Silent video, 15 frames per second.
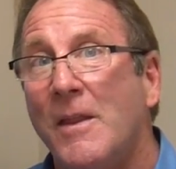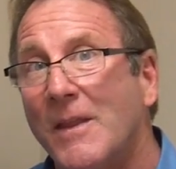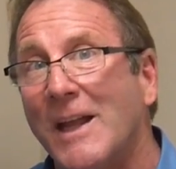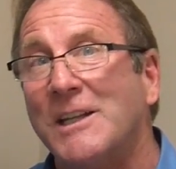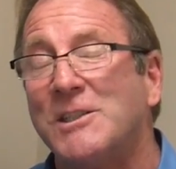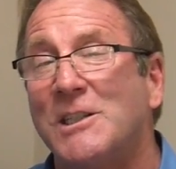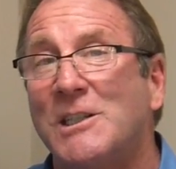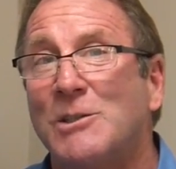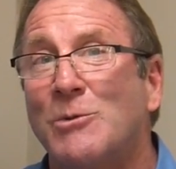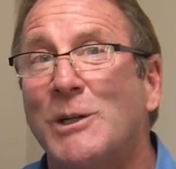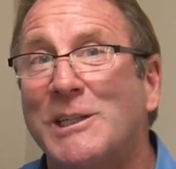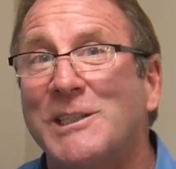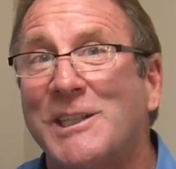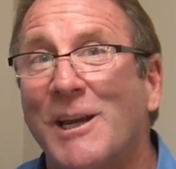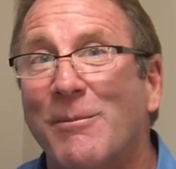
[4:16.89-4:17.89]
That's this
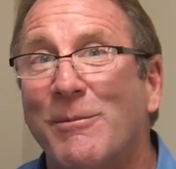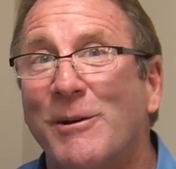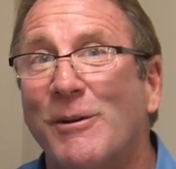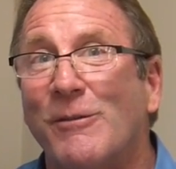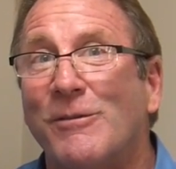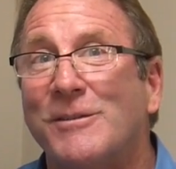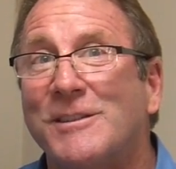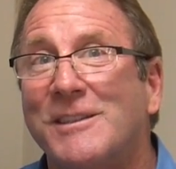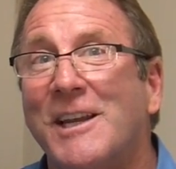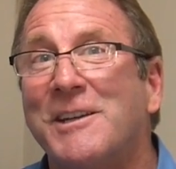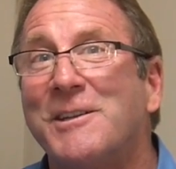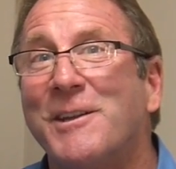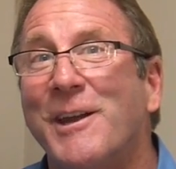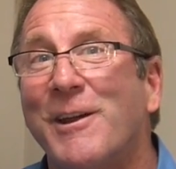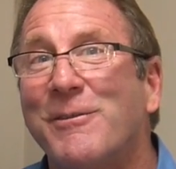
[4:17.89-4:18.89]
week's segment of
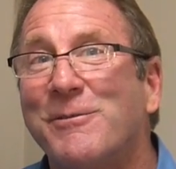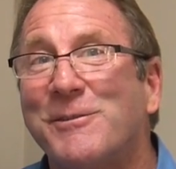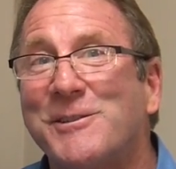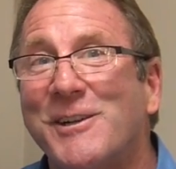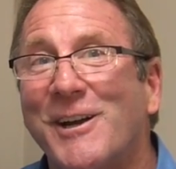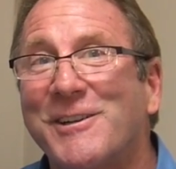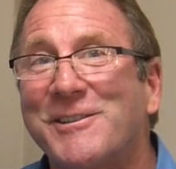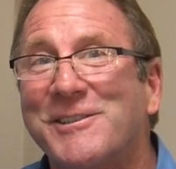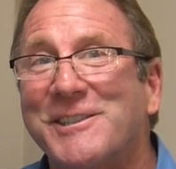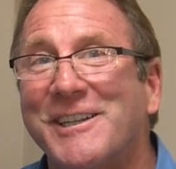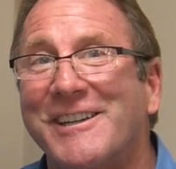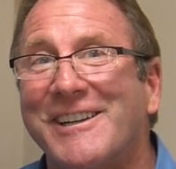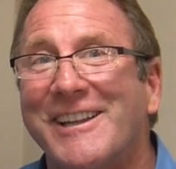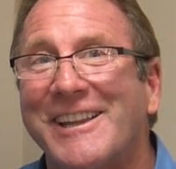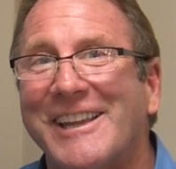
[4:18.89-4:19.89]
Dental Health with Dr. C.